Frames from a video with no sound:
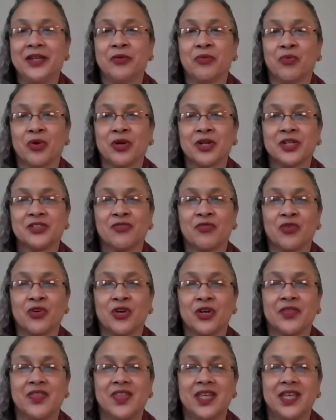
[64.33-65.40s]
He works
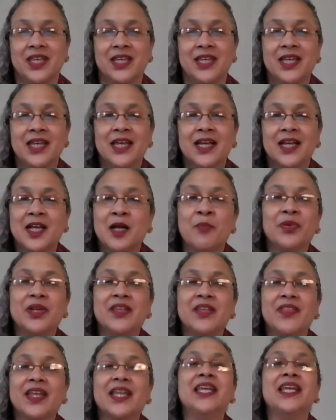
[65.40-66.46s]
for the
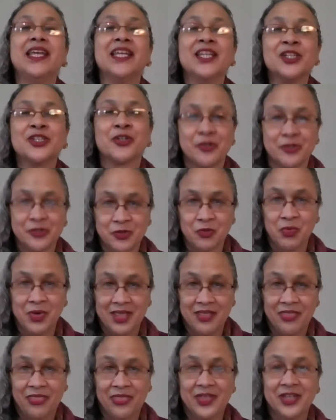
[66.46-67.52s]
company that he interned
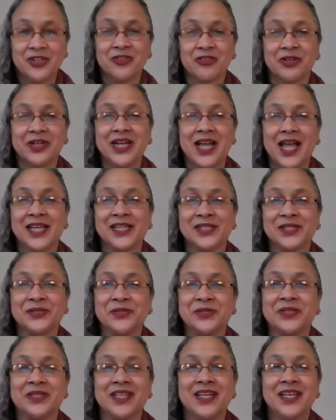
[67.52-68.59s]
with during high
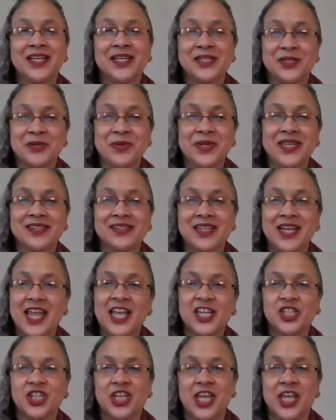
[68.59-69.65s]
school. So he is an
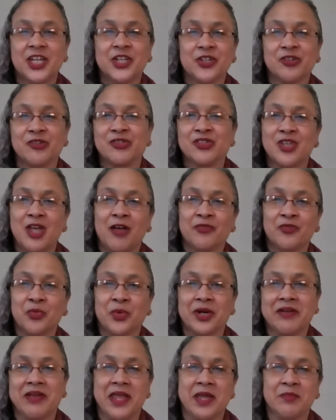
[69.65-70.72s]
educational
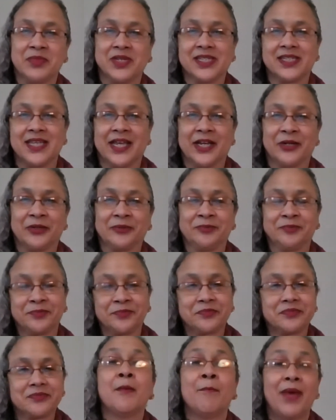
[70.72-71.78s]
software game designer.
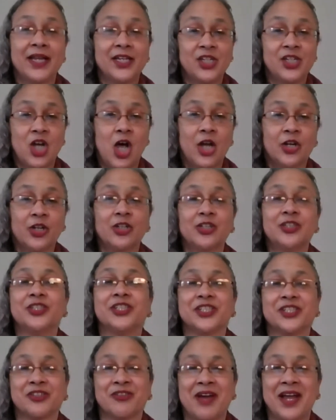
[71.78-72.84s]
My daughter
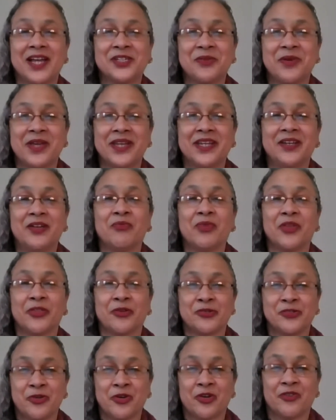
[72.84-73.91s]
just graduated with
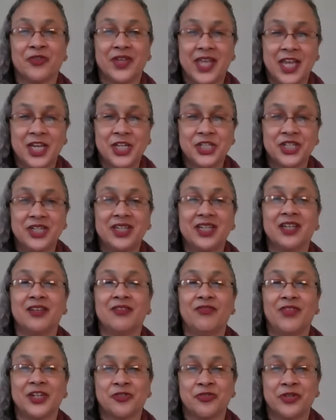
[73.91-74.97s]
her certification
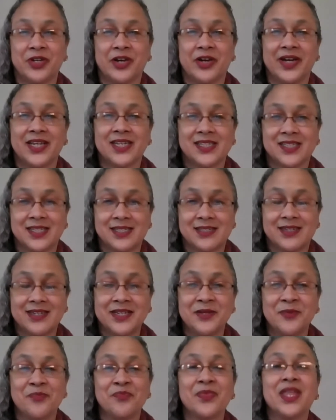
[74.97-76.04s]
in veterinary
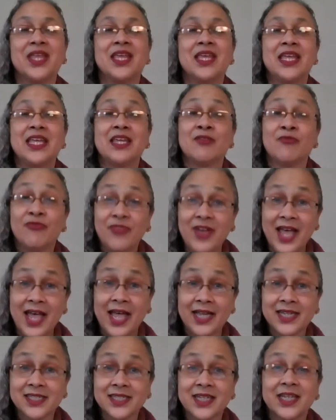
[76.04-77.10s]
assisting. In
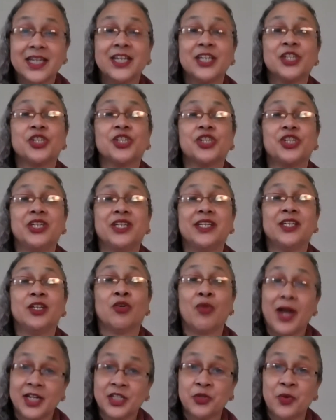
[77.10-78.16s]
fact, she
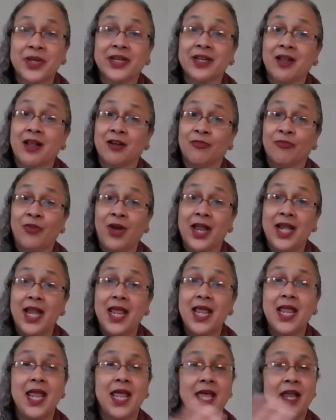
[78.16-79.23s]
graduated on a
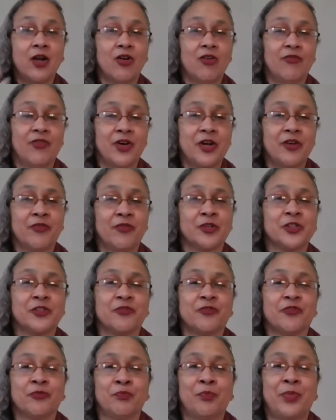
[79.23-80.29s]
Friday and her very
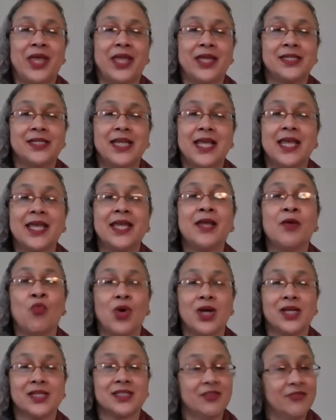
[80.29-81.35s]
first paid day
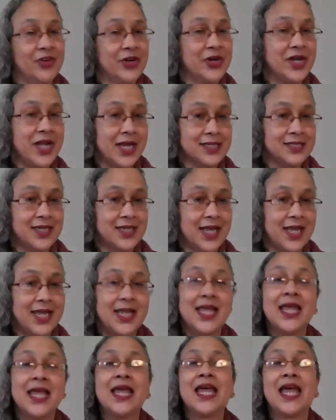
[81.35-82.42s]
was the very next
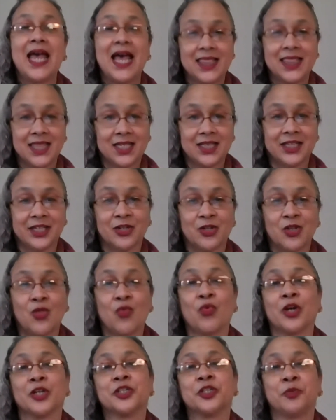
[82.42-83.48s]
day at the
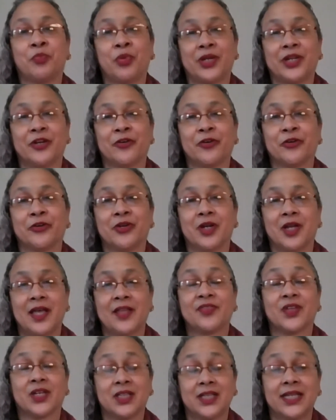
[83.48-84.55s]
clinical where she put in her,
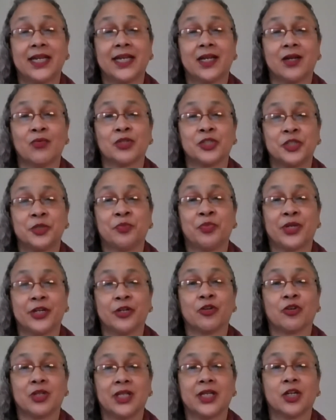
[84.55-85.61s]
at the clinic where she put in
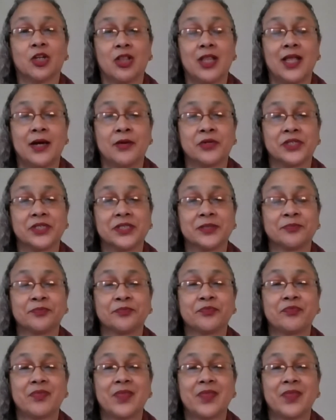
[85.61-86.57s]
her clinical hours.